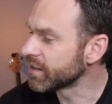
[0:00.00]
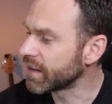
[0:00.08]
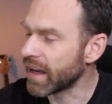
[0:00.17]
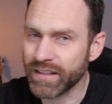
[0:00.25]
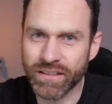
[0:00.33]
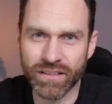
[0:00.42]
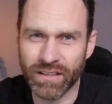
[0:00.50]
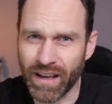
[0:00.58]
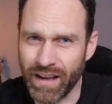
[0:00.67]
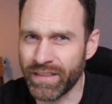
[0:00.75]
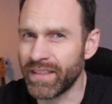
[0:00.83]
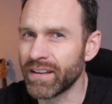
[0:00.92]

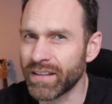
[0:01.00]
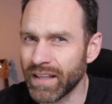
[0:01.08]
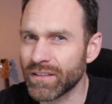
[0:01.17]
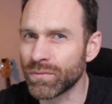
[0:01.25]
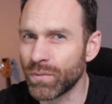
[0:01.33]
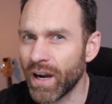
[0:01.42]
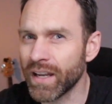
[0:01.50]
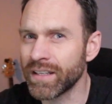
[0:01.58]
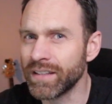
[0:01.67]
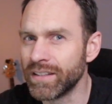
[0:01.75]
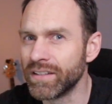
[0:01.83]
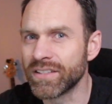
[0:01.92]
I think that's why
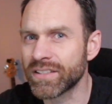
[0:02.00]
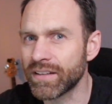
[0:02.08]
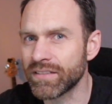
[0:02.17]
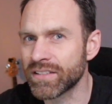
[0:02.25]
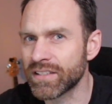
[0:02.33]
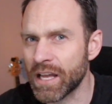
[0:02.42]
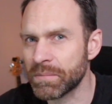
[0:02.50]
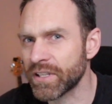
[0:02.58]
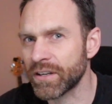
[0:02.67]
he did the 7 steps.